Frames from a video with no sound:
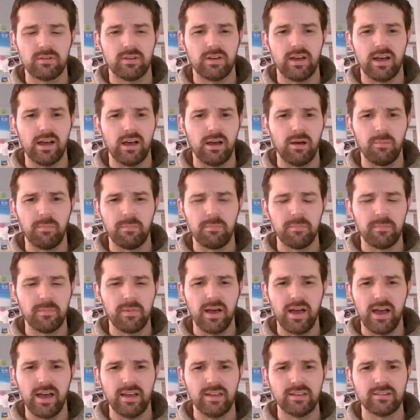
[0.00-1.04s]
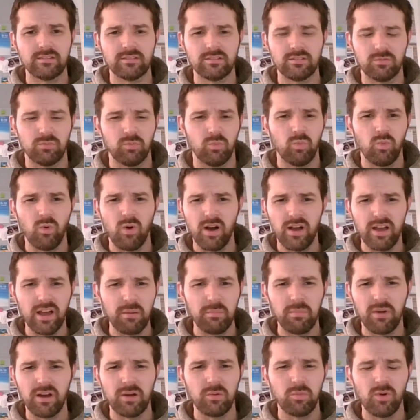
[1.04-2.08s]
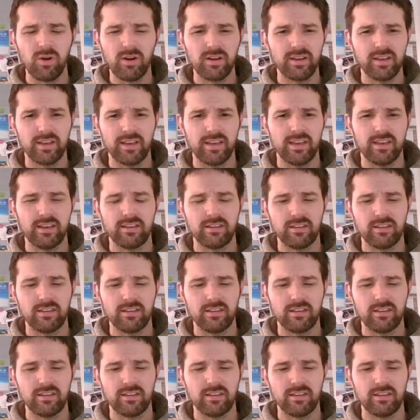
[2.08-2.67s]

and why am I working here?